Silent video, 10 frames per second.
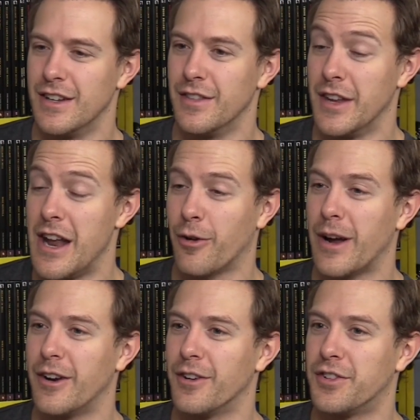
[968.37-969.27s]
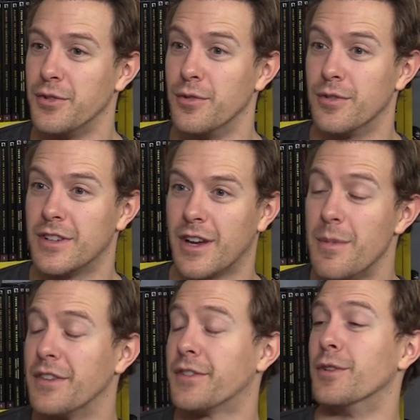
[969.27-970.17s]
the narrator to
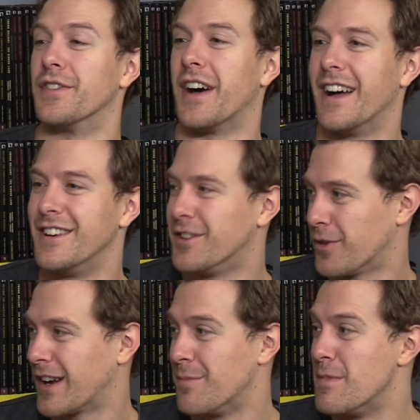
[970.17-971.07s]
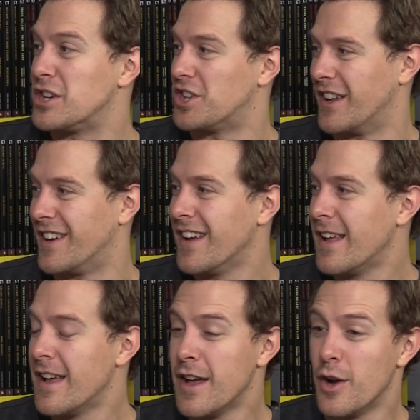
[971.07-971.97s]
commit suicide during a mission, mm -hmm.